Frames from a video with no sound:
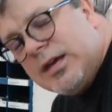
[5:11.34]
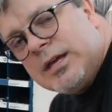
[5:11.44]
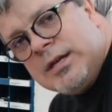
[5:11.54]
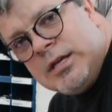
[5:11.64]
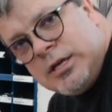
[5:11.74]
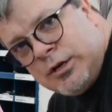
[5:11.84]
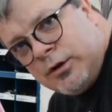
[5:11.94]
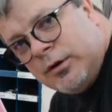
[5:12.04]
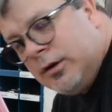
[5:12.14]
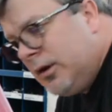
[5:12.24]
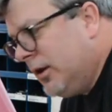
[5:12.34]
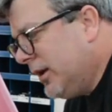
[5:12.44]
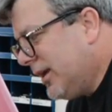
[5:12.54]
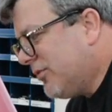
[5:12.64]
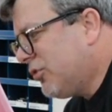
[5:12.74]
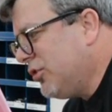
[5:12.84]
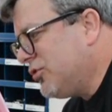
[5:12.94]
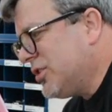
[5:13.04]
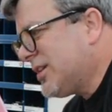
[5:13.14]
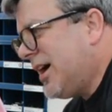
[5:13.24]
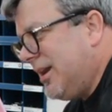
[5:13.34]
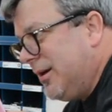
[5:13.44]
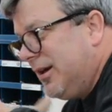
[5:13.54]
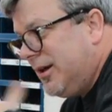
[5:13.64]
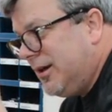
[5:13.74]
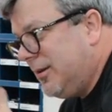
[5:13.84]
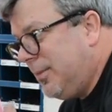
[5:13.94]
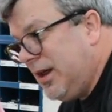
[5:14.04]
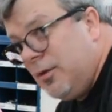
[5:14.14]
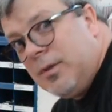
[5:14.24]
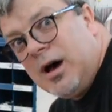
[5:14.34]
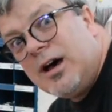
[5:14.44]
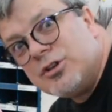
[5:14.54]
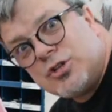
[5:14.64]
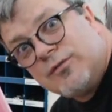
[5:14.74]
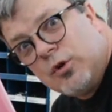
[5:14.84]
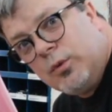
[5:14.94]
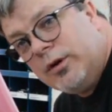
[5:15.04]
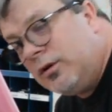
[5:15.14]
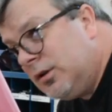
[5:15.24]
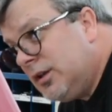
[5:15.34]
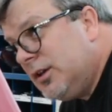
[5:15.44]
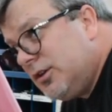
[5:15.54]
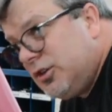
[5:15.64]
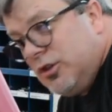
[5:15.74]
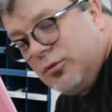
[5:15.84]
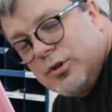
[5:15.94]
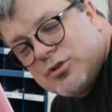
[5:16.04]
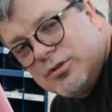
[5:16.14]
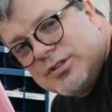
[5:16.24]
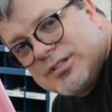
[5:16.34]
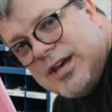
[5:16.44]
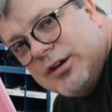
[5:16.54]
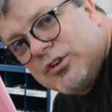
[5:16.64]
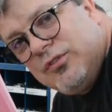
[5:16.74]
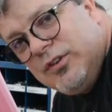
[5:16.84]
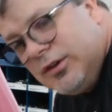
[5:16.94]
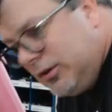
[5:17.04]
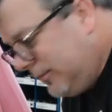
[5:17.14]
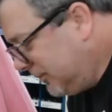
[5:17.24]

and here. It's to just kind of pay homage, if you will, to the original designer's feel.